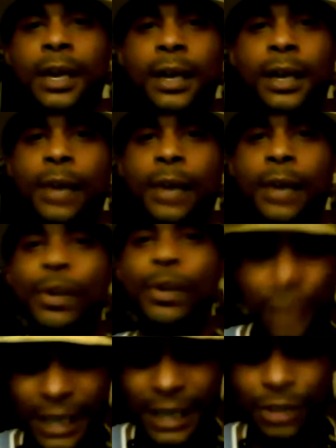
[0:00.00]
And when you
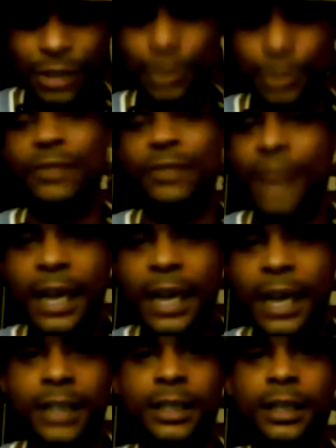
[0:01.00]
get to the
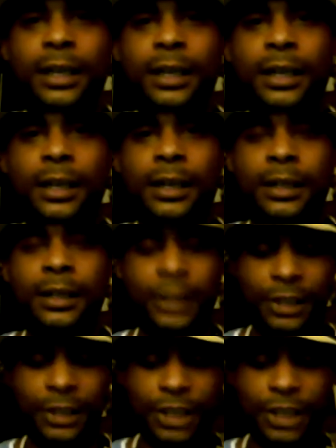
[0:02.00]
event,
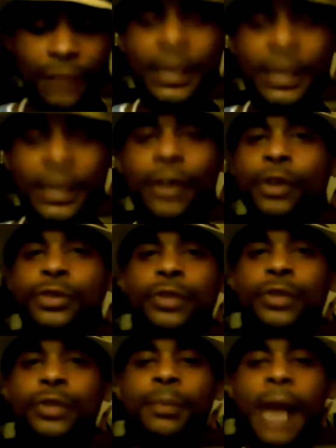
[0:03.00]
the shift that goes
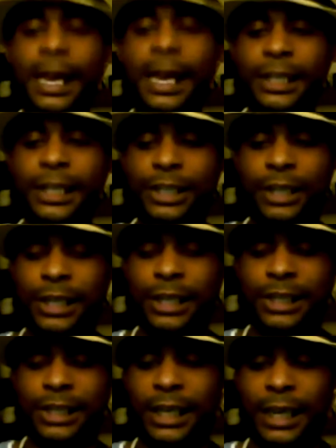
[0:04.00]
through the mind is
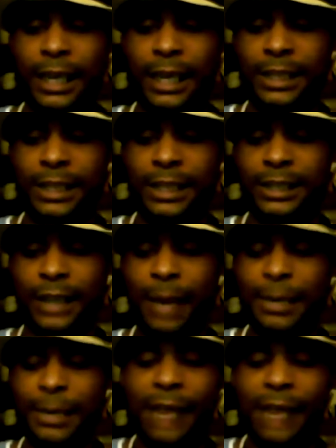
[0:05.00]
it's.
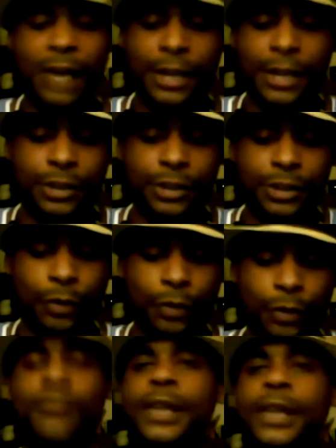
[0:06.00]
I mean, I've gone to
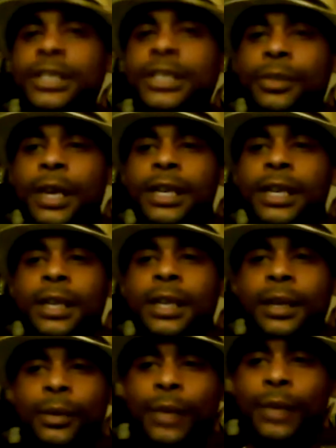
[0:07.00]
3 events already.
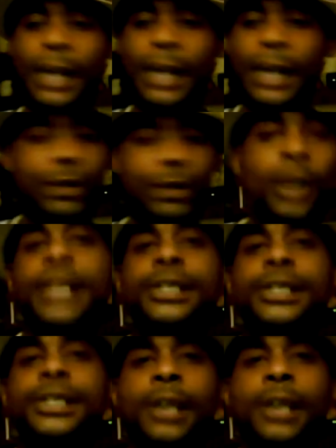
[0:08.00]
We got New
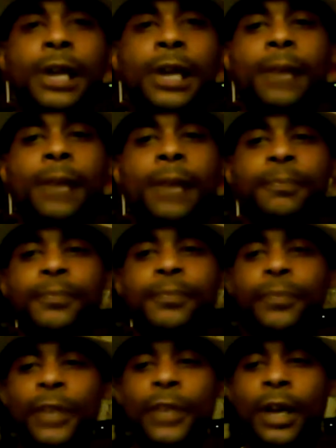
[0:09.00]
Orleans coming up
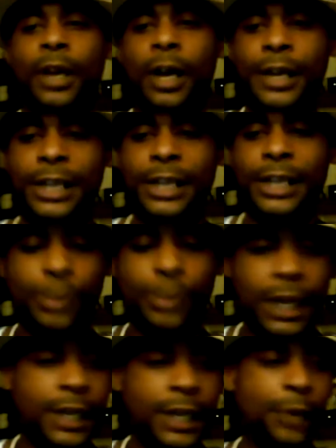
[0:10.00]
next
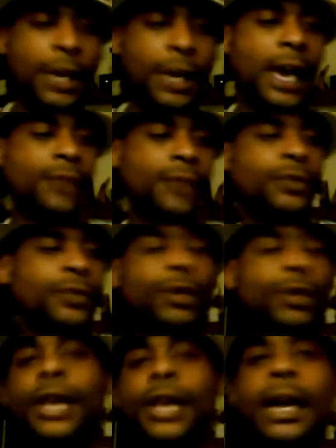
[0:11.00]
week, and then we have
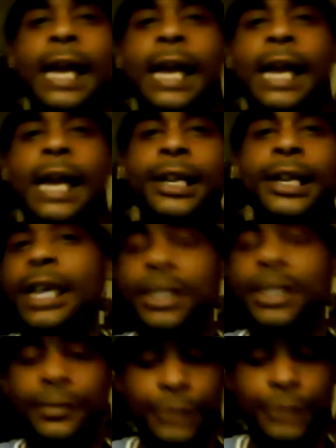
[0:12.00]
North Carolina at the
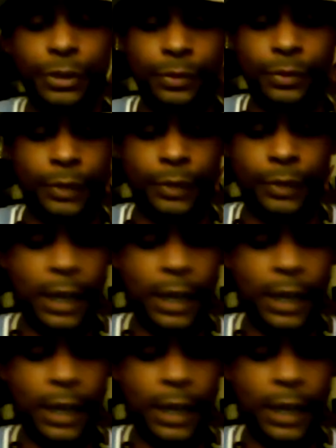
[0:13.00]
end of June.